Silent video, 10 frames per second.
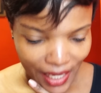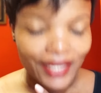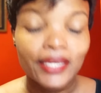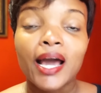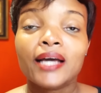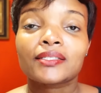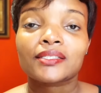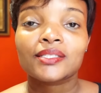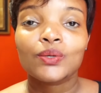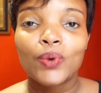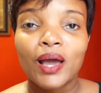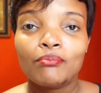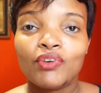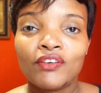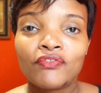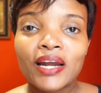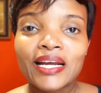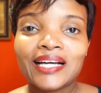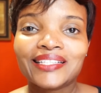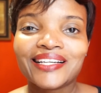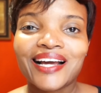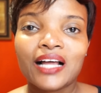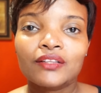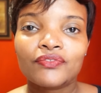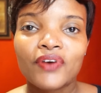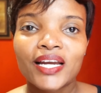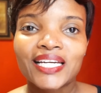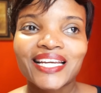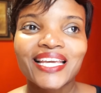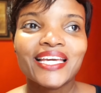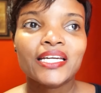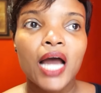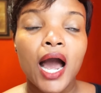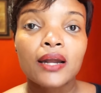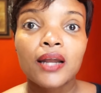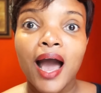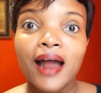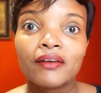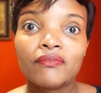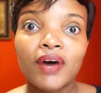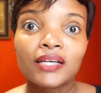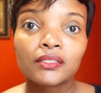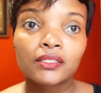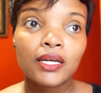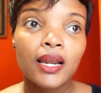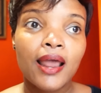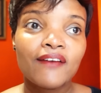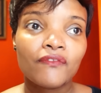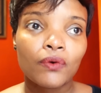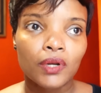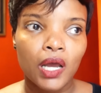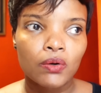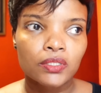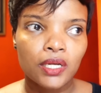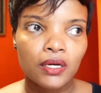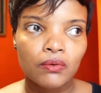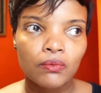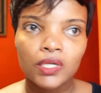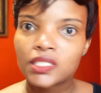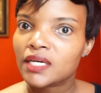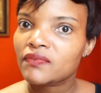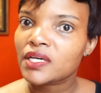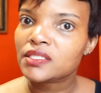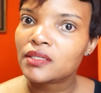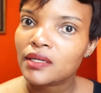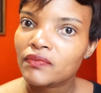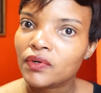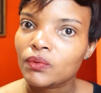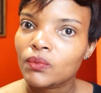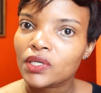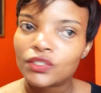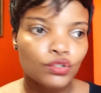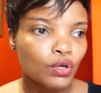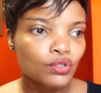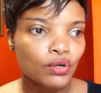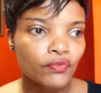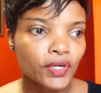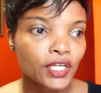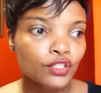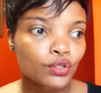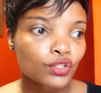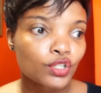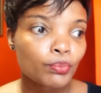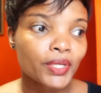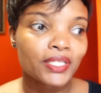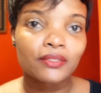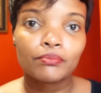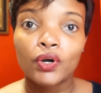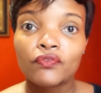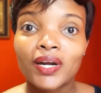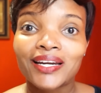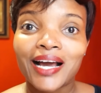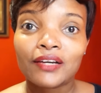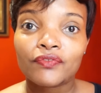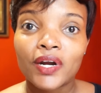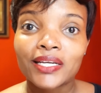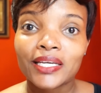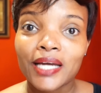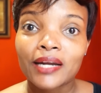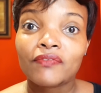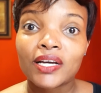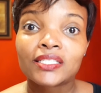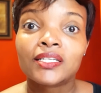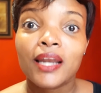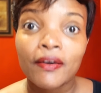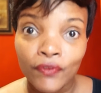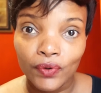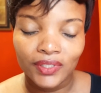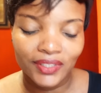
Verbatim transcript: Yes, we are boyfriend and girlfriend in an advanced level. I was like, what advanced level? What sort of relationship is boyfriend girlfriend in advanced level?